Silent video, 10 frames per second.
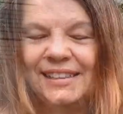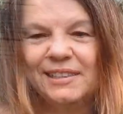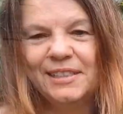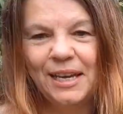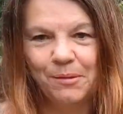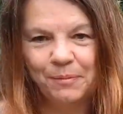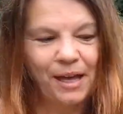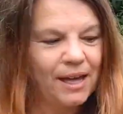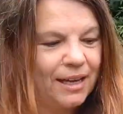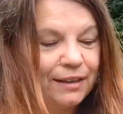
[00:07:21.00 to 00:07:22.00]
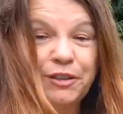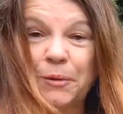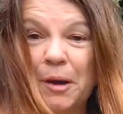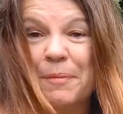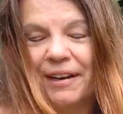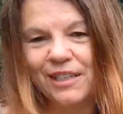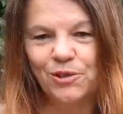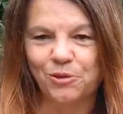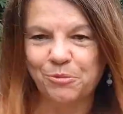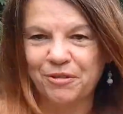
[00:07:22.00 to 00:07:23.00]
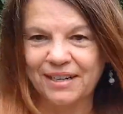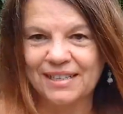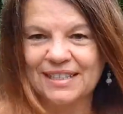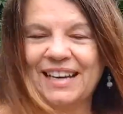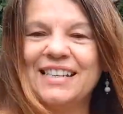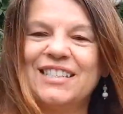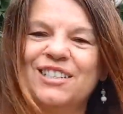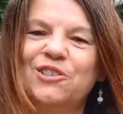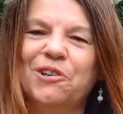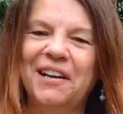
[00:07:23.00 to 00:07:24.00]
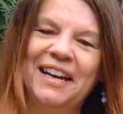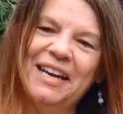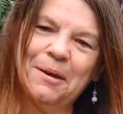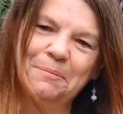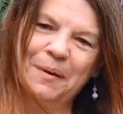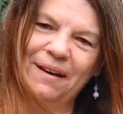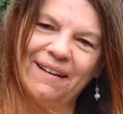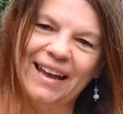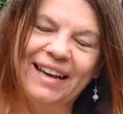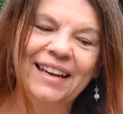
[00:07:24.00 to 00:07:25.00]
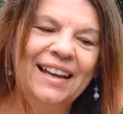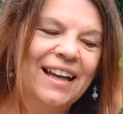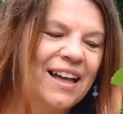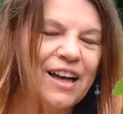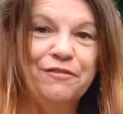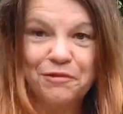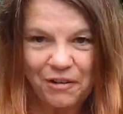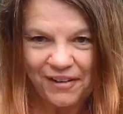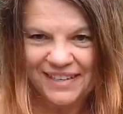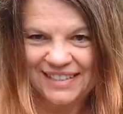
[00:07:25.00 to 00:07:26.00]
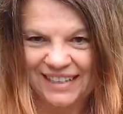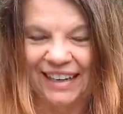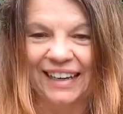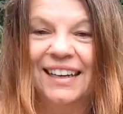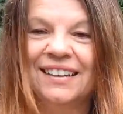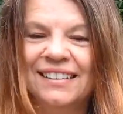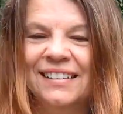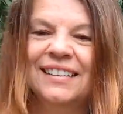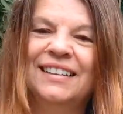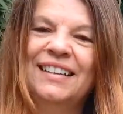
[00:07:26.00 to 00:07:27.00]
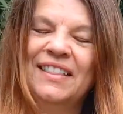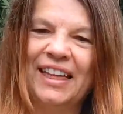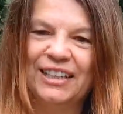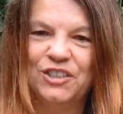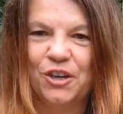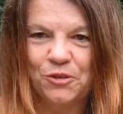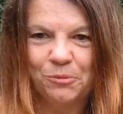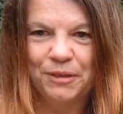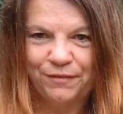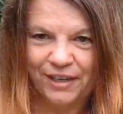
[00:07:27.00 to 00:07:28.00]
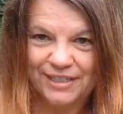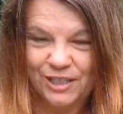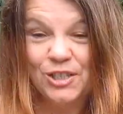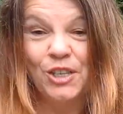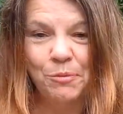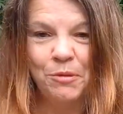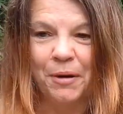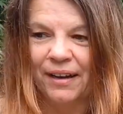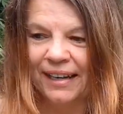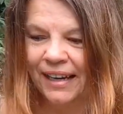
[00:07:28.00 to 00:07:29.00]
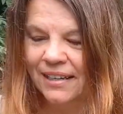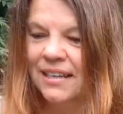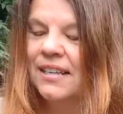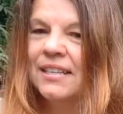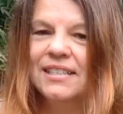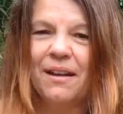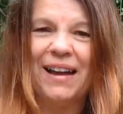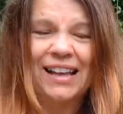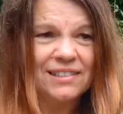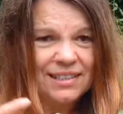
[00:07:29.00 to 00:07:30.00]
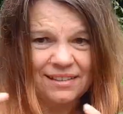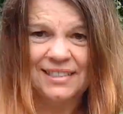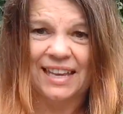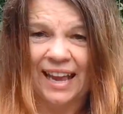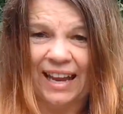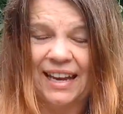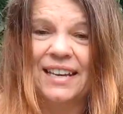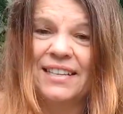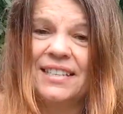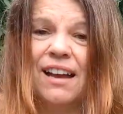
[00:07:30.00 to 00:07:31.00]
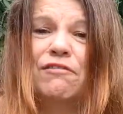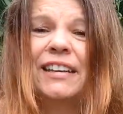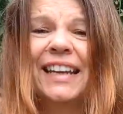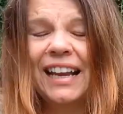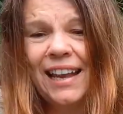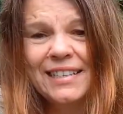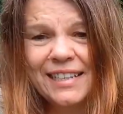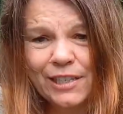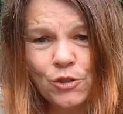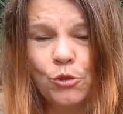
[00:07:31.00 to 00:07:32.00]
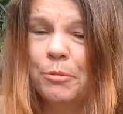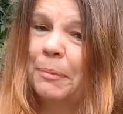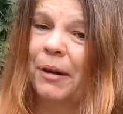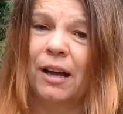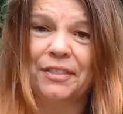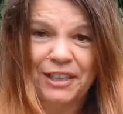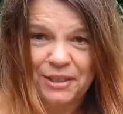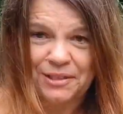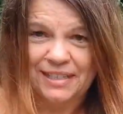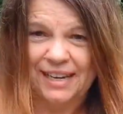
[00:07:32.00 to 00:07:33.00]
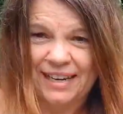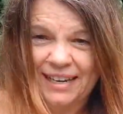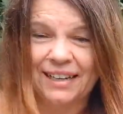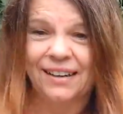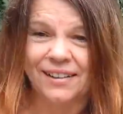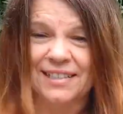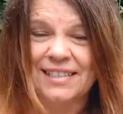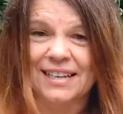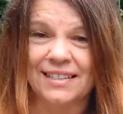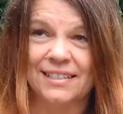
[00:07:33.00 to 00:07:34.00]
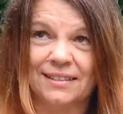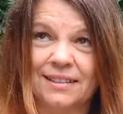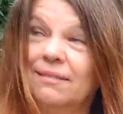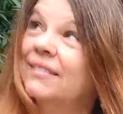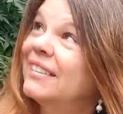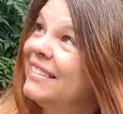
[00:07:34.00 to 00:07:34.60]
A little tip, if you are buying strawberries, is to try and buy a variety that you don't normally find in the supermarket. So Alsante is a really classic strawberry plant that you'll see in garden centres.